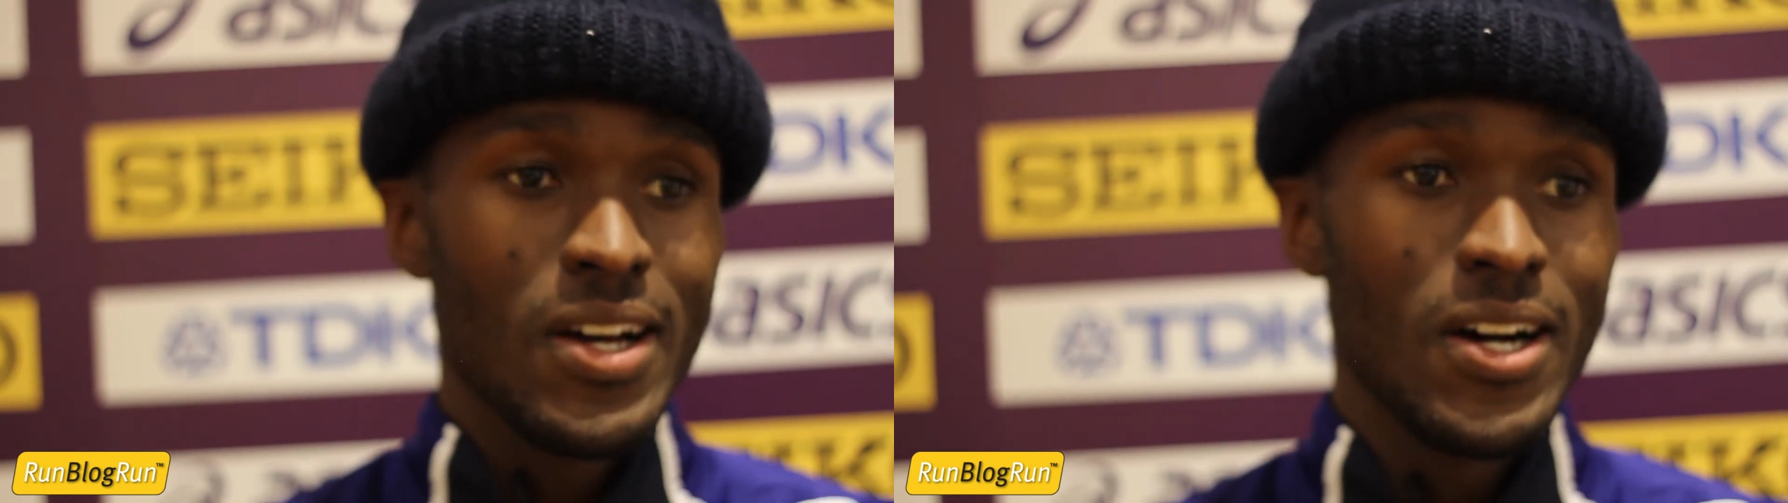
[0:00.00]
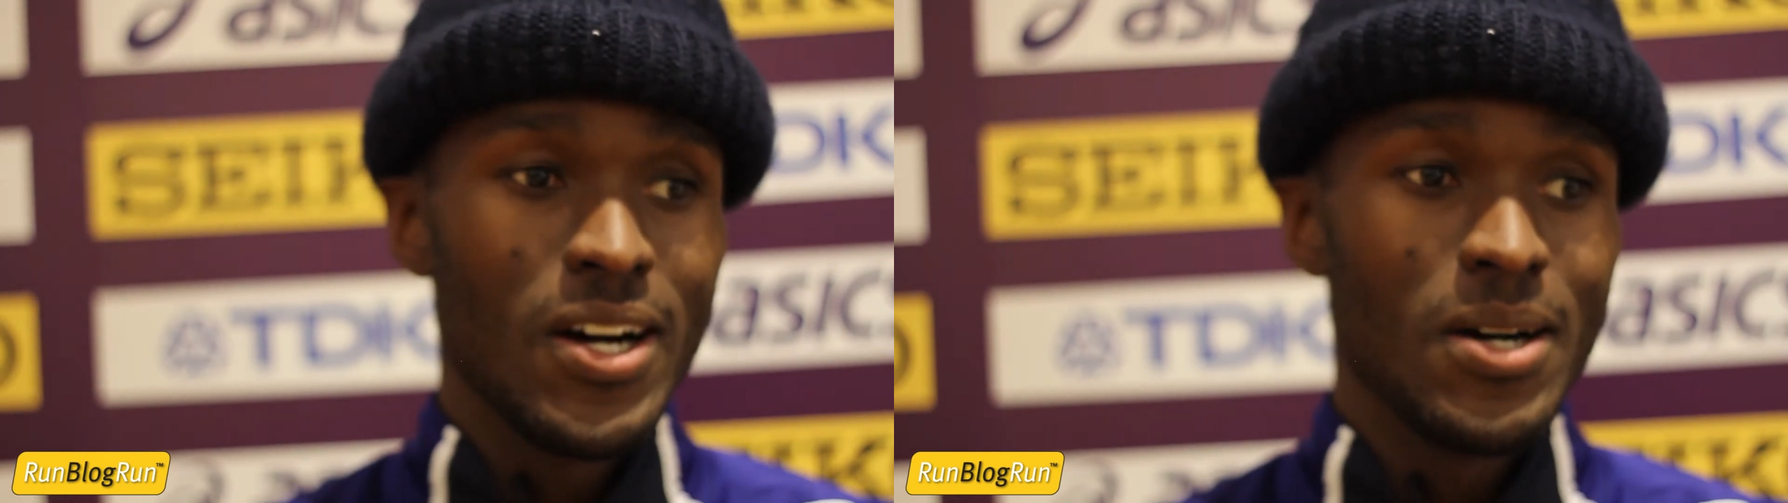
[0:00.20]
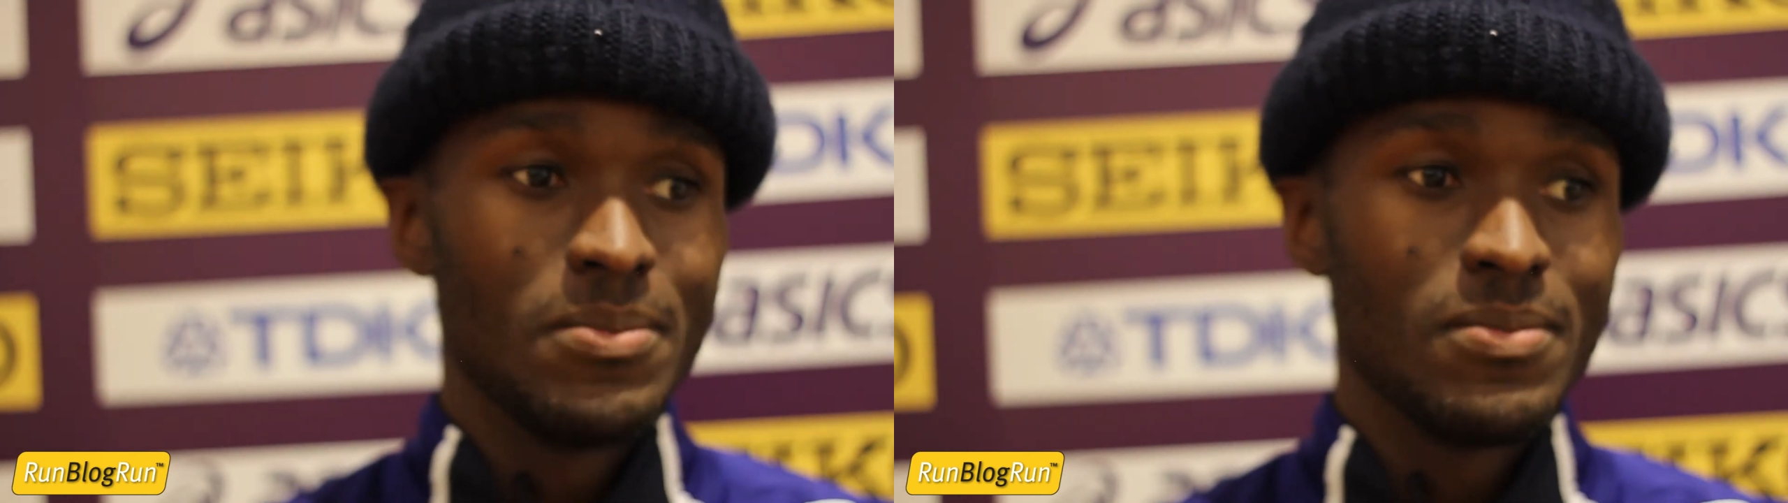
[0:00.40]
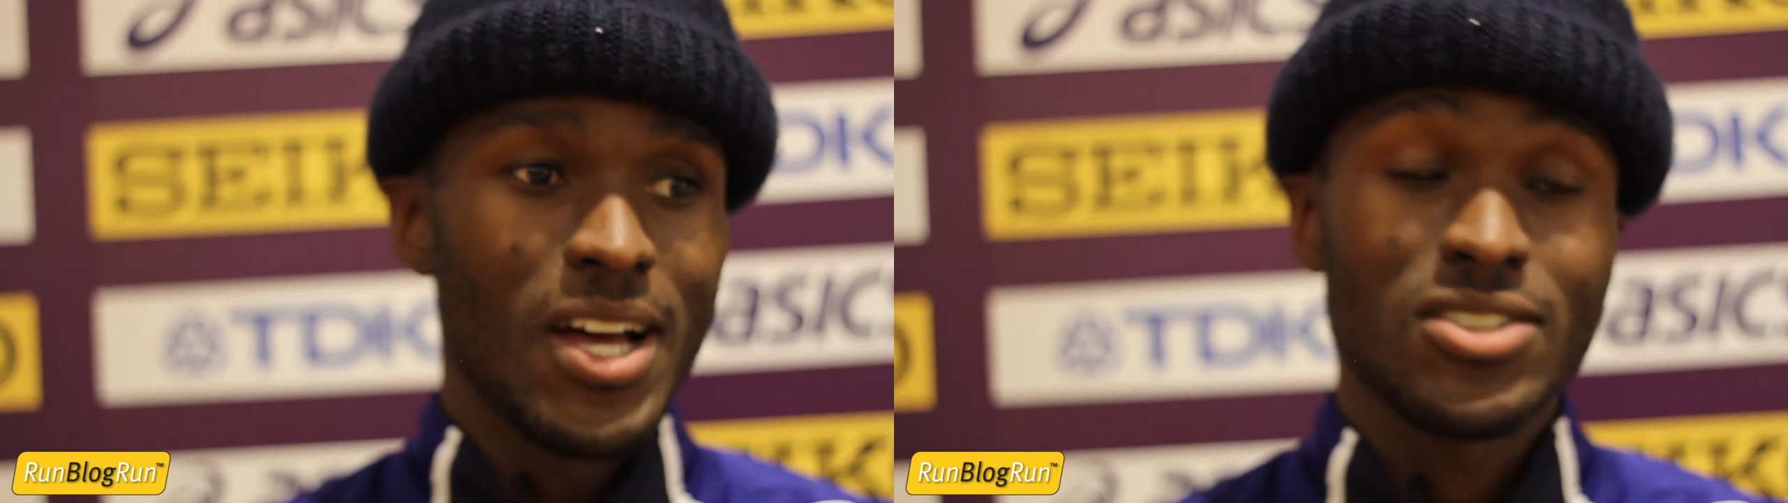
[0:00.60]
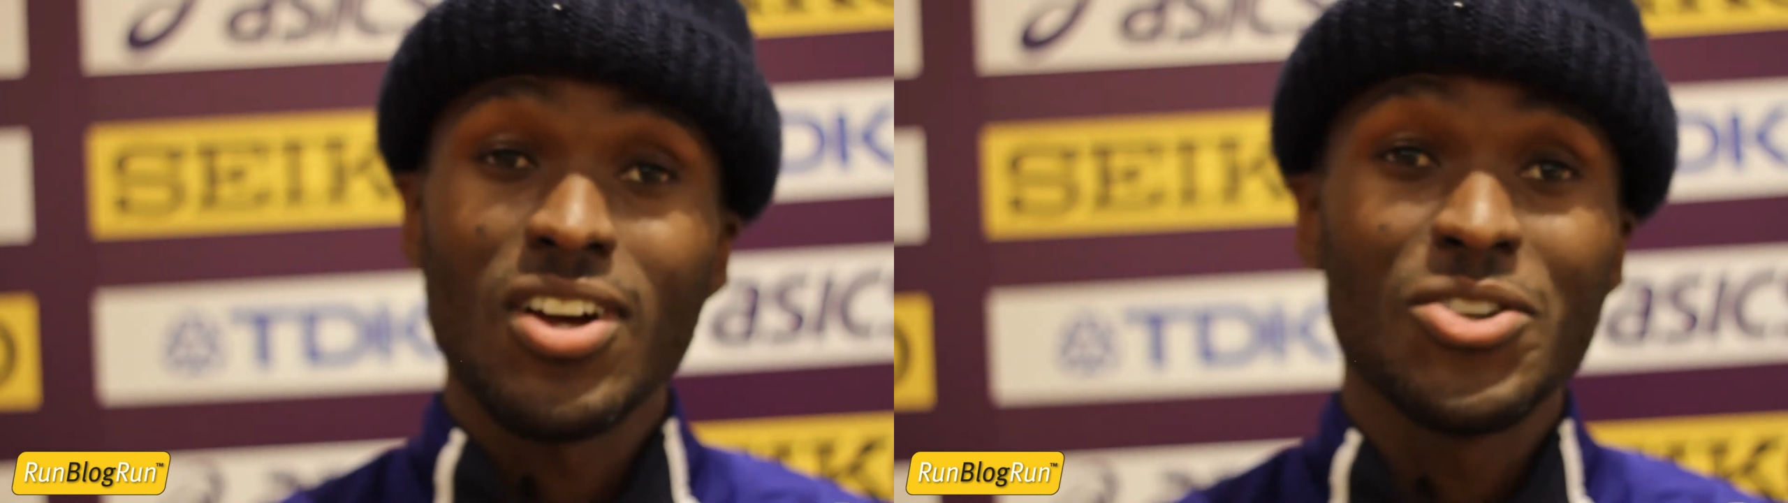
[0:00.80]
Um,
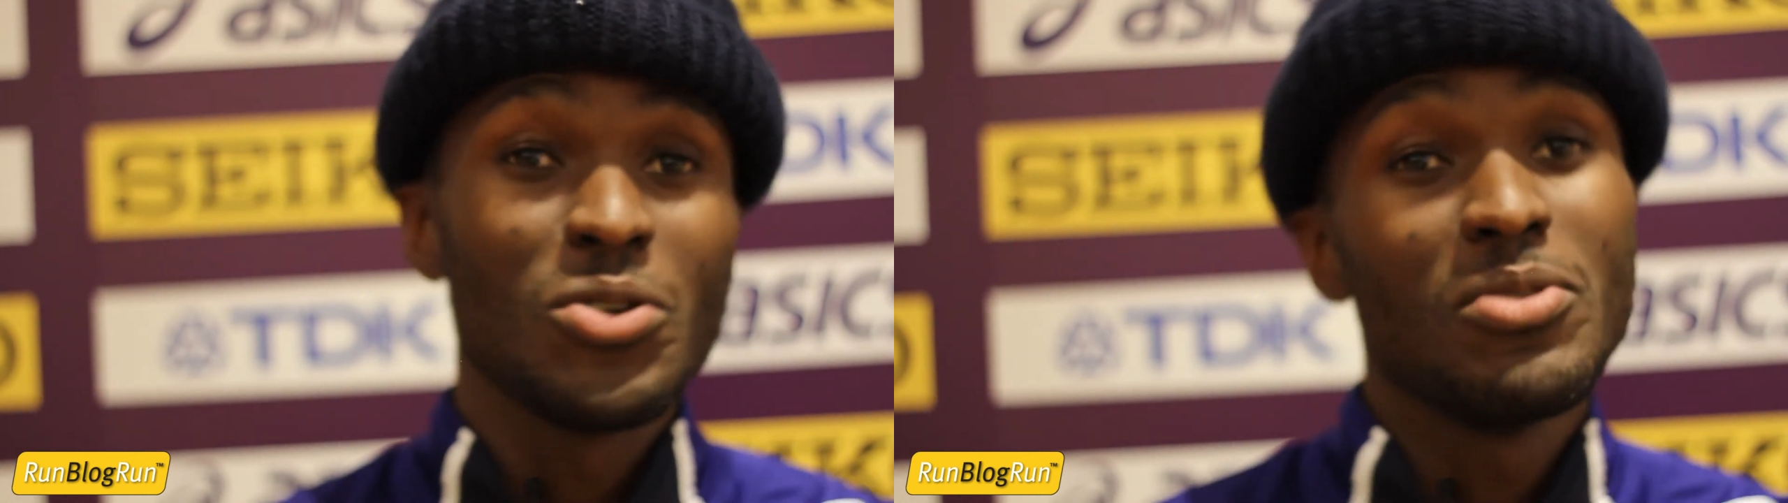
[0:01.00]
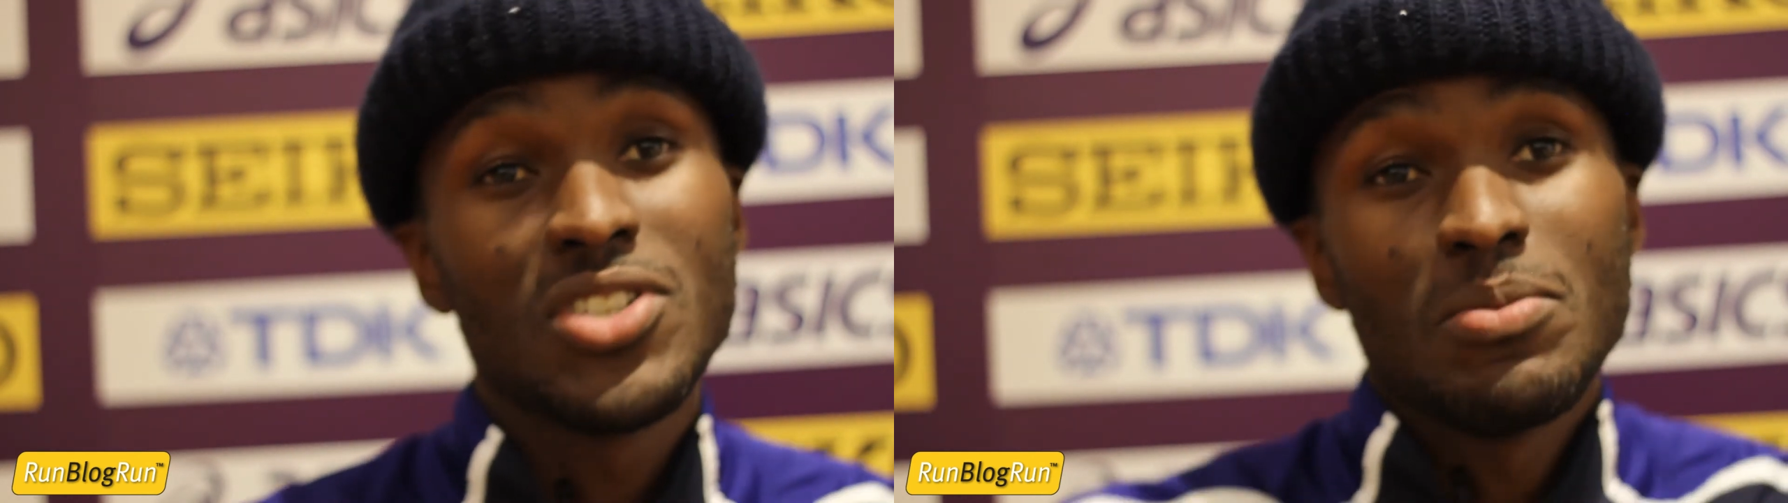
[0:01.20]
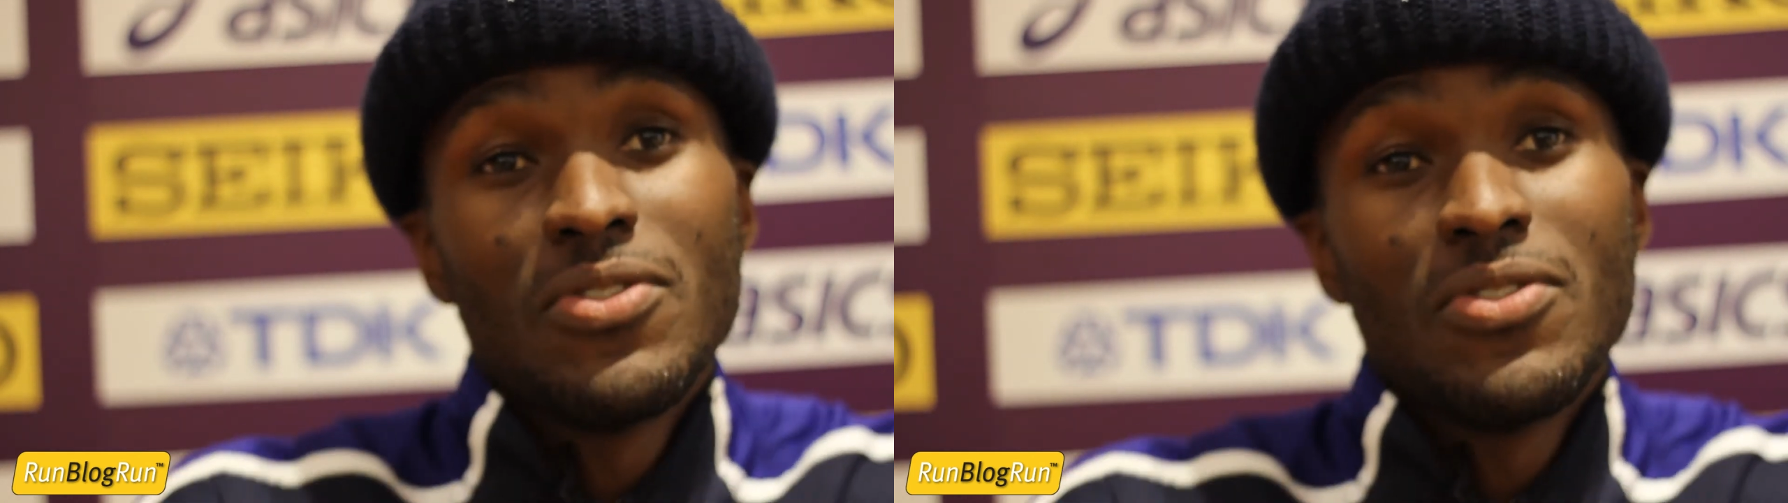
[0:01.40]
I started doing music